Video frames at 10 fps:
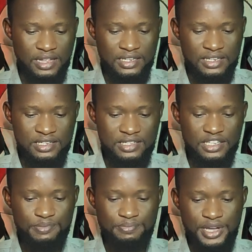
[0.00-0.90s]
That is
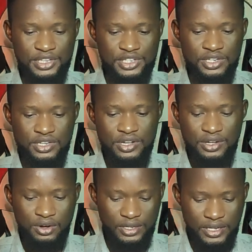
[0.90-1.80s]
this page.
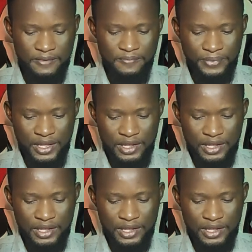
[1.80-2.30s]
Okay.